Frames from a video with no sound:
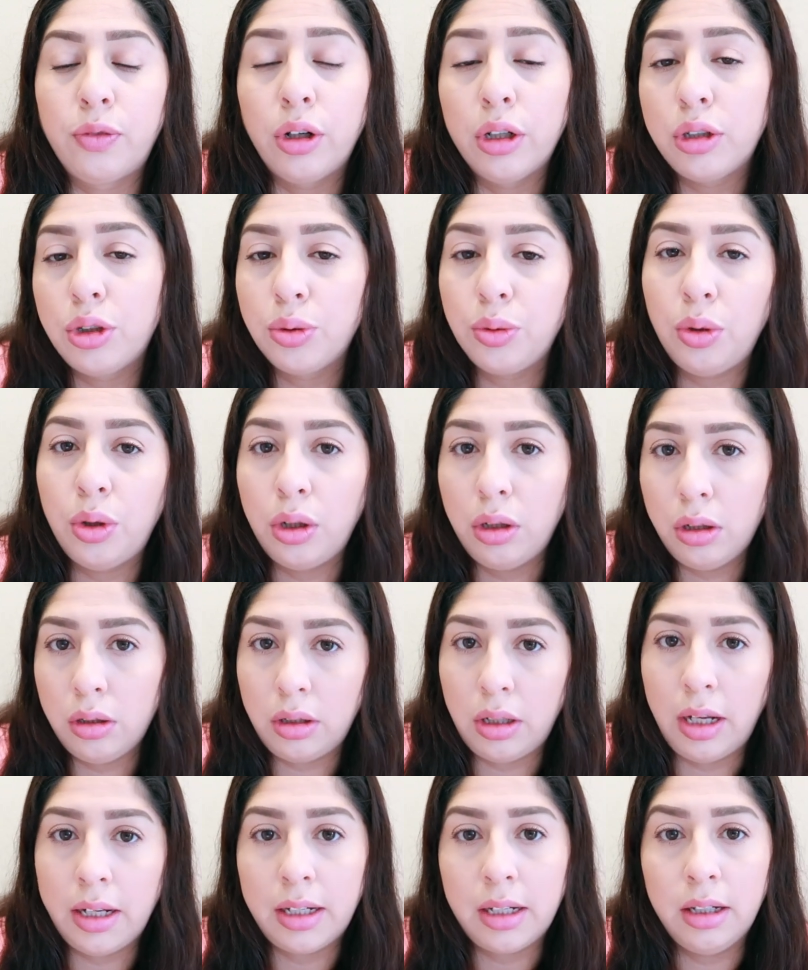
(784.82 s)

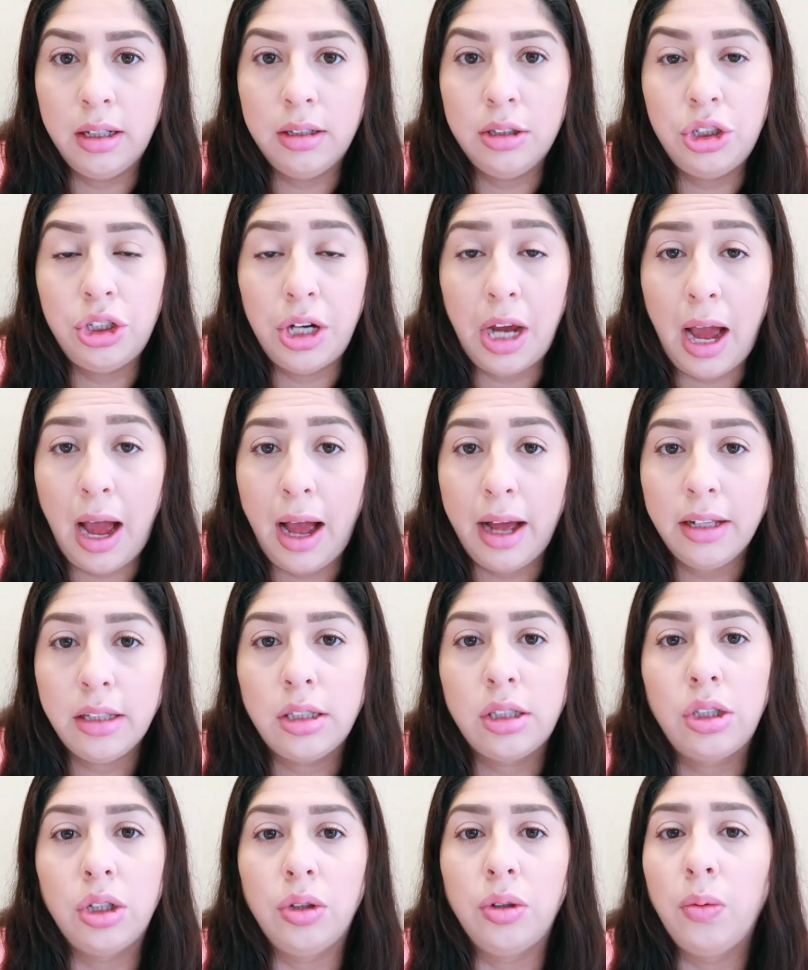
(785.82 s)
virtual like
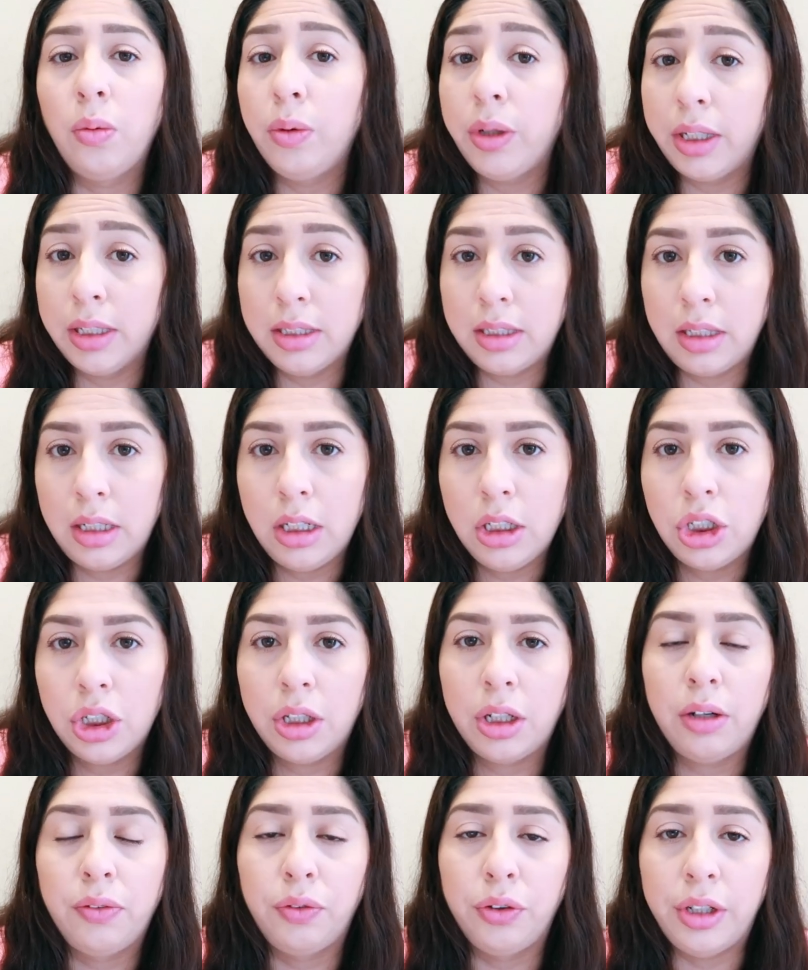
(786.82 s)
chat so we can see each
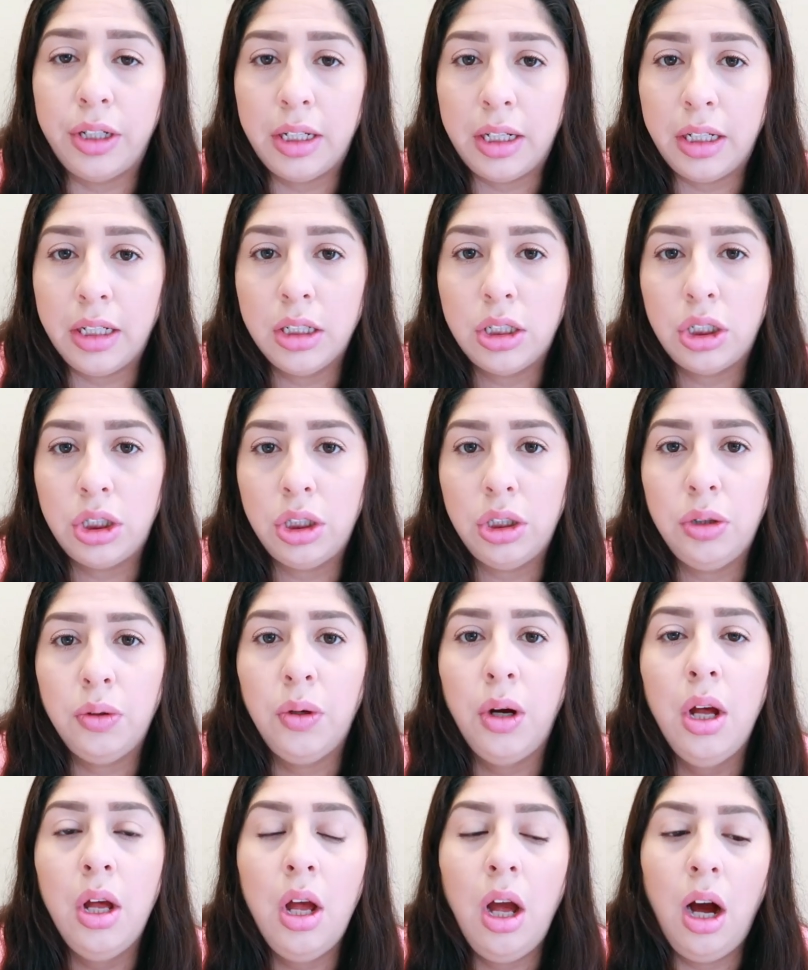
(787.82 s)
other if we need
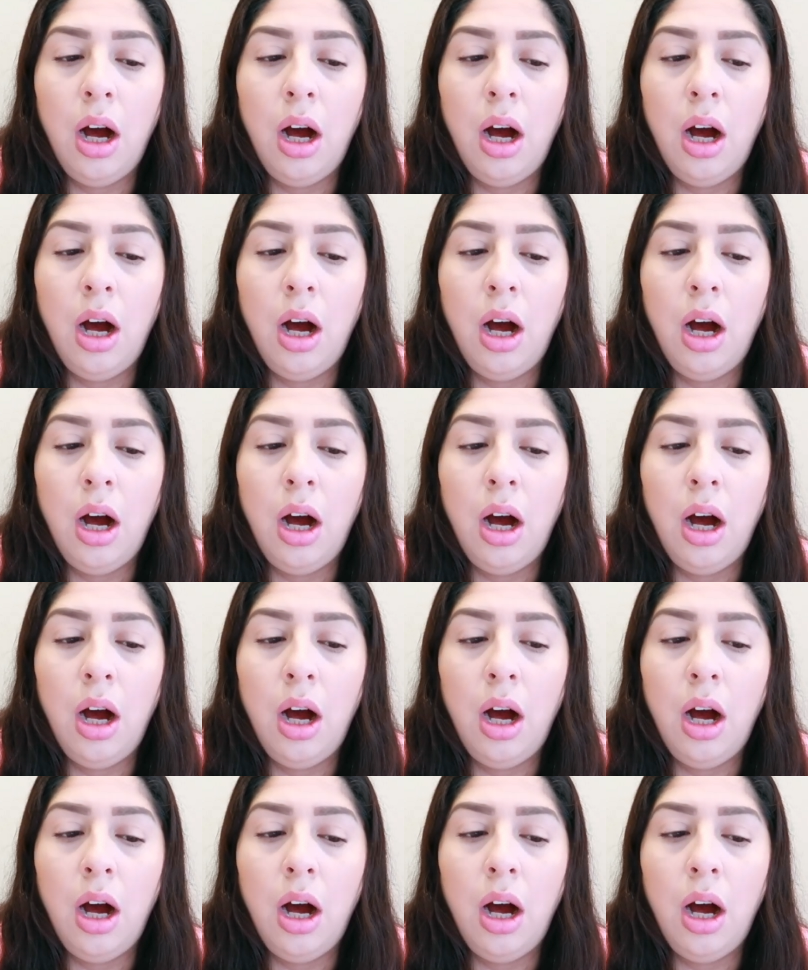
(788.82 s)
to.